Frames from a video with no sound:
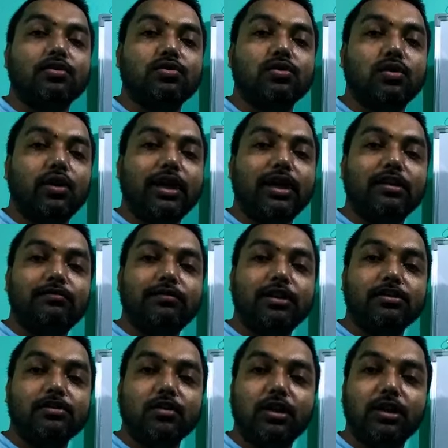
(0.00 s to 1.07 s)
So
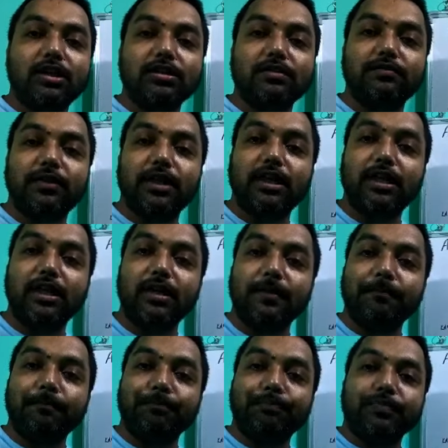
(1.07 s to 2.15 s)
alluvial soil is
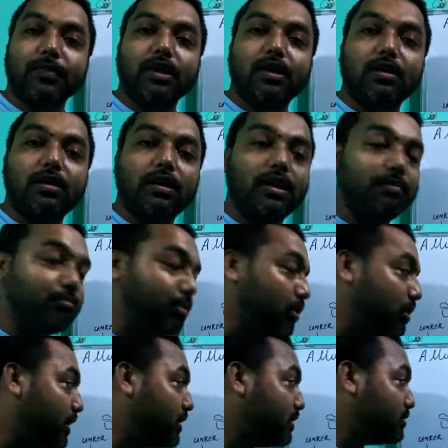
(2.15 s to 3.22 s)
very
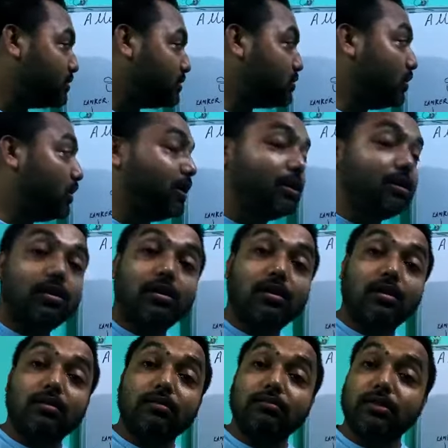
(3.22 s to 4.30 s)
important
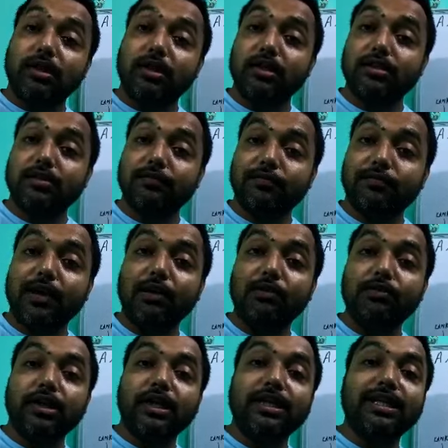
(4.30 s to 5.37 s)
soil that is
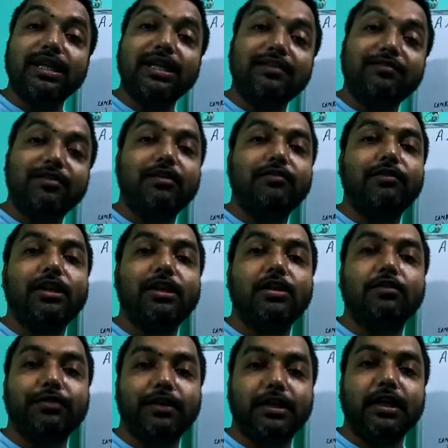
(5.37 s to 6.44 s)
found in the river valley
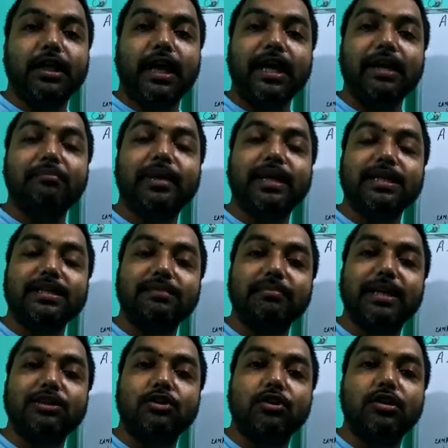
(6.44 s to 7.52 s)
of India, and
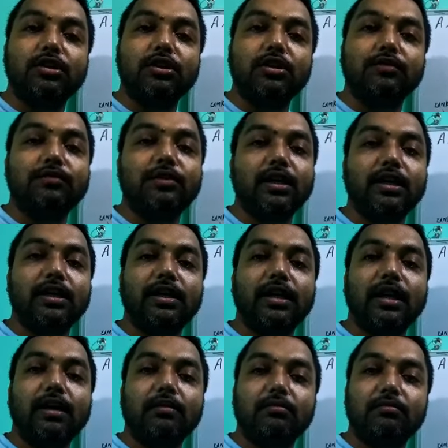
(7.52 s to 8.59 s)
majority of the
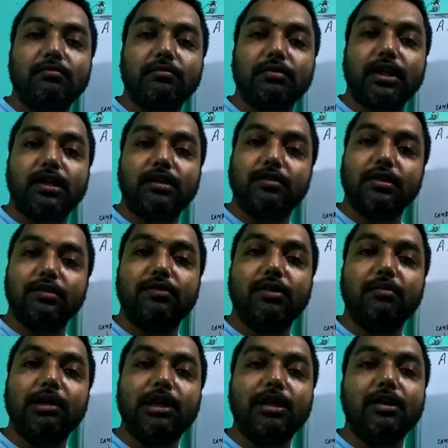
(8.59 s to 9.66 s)
India in the
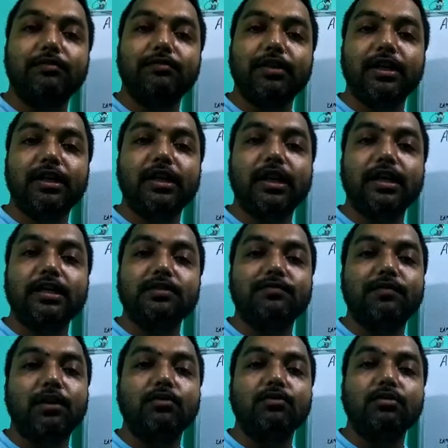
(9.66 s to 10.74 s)
river valley of India is
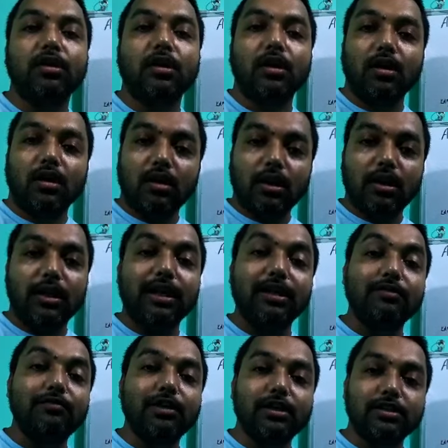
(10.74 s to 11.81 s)
found,
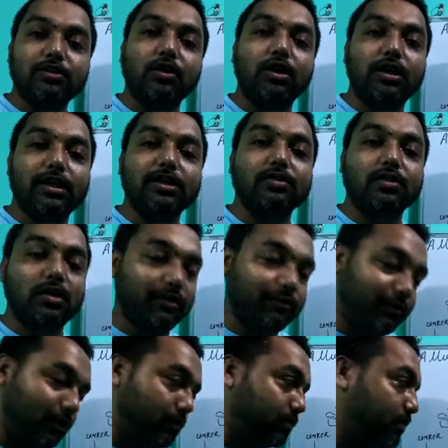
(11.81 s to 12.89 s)
alluvial soil is only
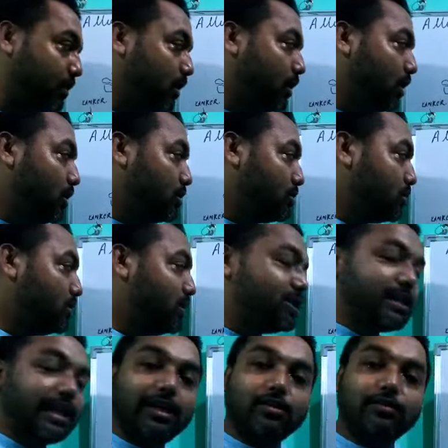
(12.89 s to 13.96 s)
found. So
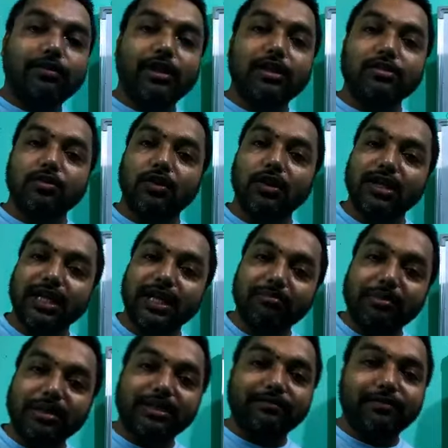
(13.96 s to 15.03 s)
this alluvial soil can
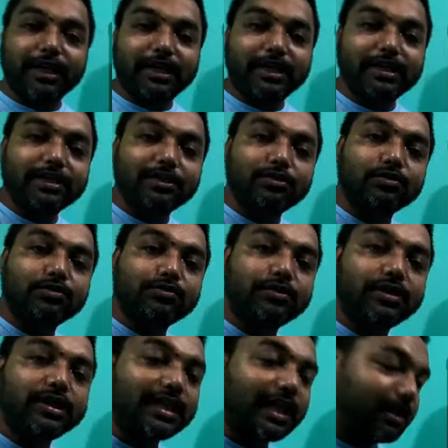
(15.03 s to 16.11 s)
be divided into
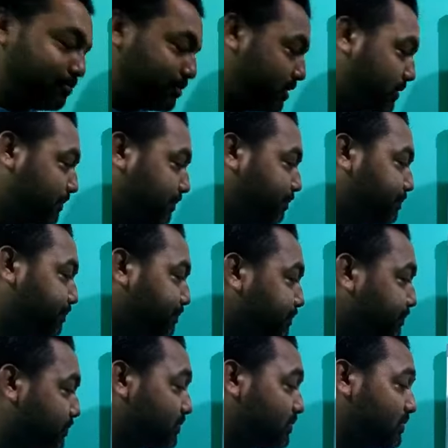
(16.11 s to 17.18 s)
three types
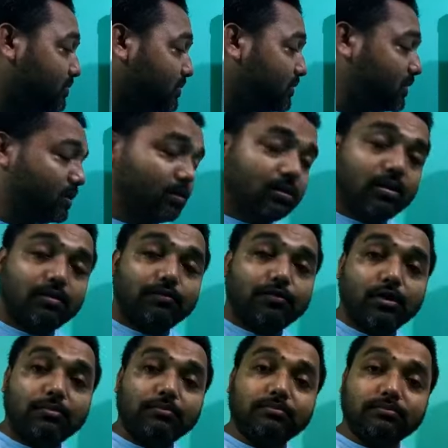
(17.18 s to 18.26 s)

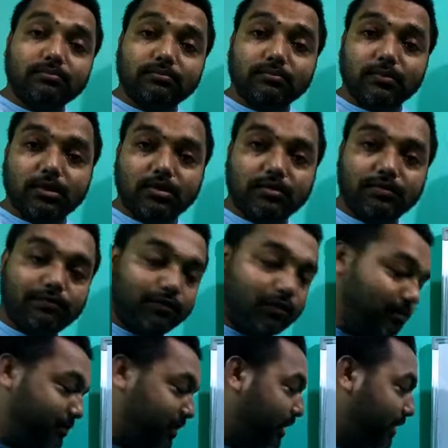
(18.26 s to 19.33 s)
from
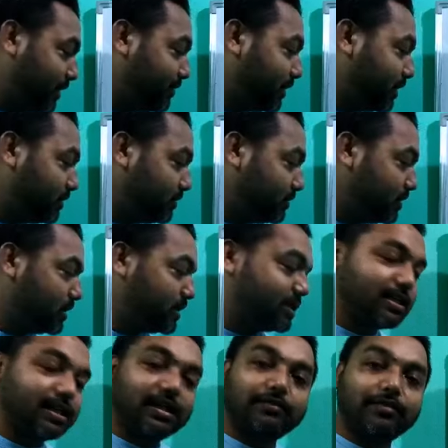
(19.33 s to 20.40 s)
the river. This is
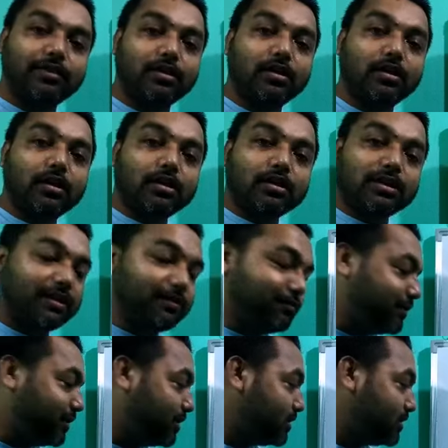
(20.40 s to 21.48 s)
the river. The
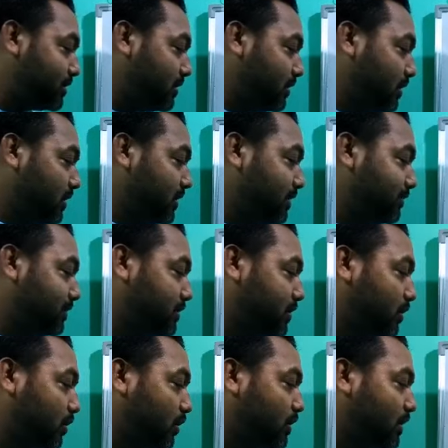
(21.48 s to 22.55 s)
first
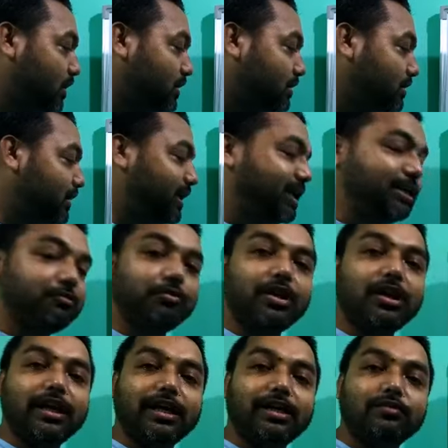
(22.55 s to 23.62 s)
division or the
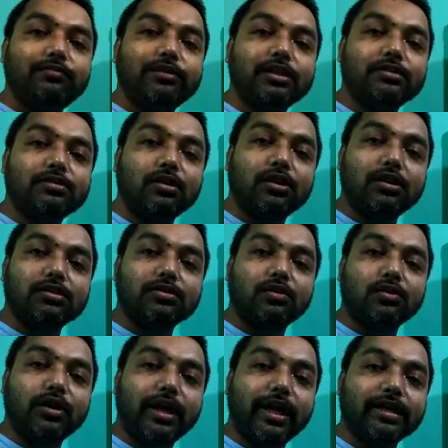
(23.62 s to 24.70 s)
newer alluvial soil is
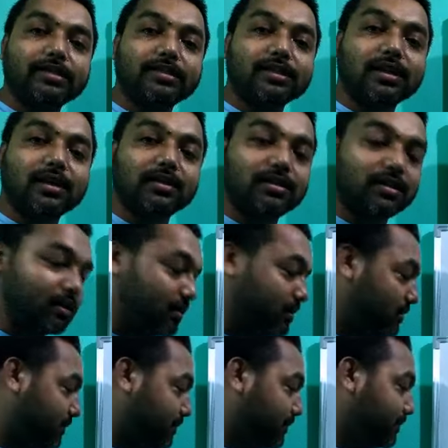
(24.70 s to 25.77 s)
known as
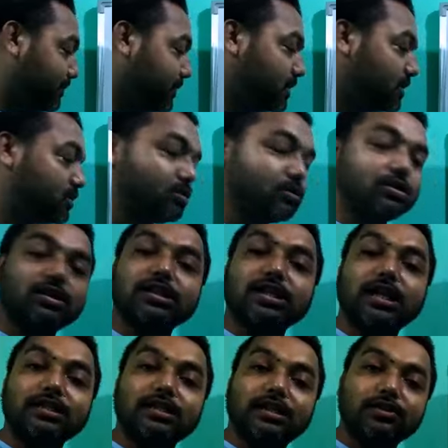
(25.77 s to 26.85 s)
Khaddar. This is known as
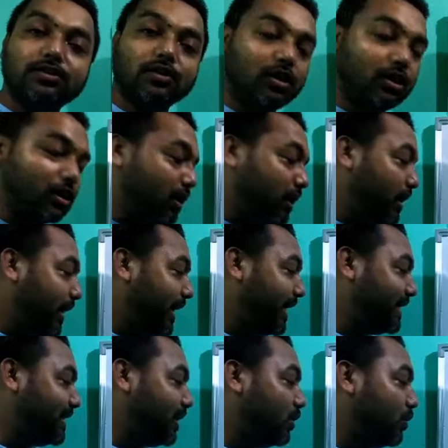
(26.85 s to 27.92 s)
Khaddar soil,
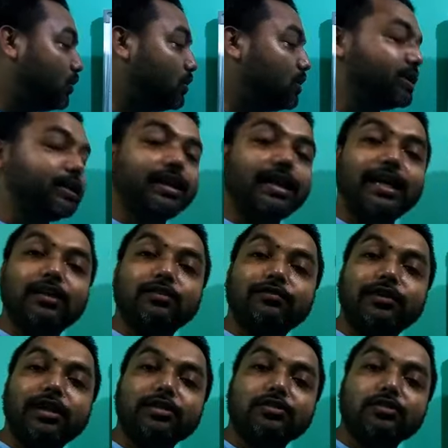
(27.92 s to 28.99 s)
and the older
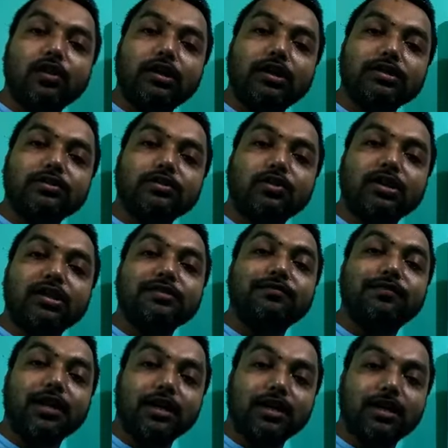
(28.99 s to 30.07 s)
alluvial soil is known as
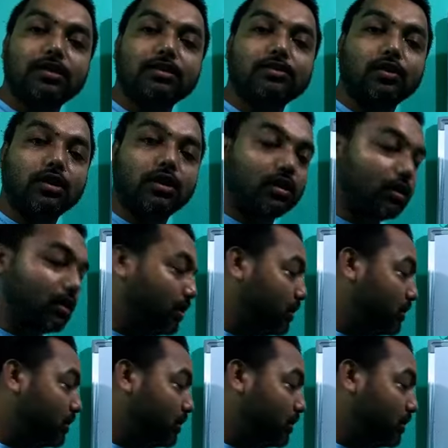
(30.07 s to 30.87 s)
Bhangar soil.